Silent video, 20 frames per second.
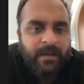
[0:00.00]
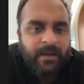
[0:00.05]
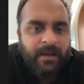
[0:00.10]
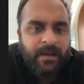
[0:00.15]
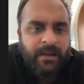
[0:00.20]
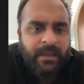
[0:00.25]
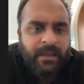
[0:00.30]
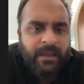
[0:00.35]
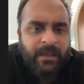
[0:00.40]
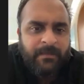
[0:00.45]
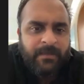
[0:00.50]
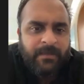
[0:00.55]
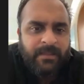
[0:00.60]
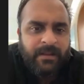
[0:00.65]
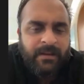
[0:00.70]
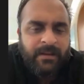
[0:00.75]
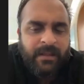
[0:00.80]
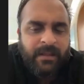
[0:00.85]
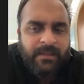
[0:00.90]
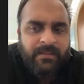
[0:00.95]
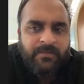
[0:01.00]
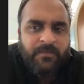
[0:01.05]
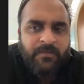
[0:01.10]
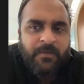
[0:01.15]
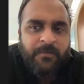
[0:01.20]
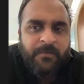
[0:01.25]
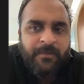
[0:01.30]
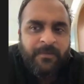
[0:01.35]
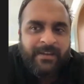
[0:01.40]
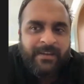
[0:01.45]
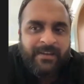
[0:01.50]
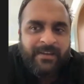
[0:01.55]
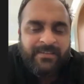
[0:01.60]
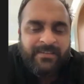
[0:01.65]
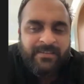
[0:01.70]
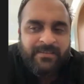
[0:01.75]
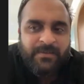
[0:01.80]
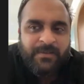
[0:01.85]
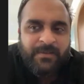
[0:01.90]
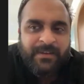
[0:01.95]
Our aim in the next 4 5
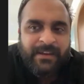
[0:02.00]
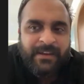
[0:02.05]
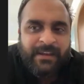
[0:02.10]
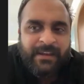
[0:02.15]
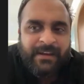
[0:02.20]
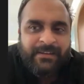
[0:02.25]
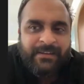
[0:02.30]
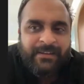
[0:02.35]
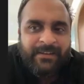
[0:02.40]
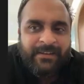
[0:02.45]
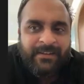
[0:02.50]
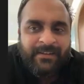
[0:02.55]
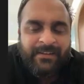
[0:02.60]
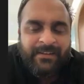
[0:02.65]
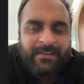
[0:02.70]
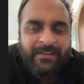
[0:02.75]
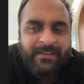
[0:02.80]
years is to create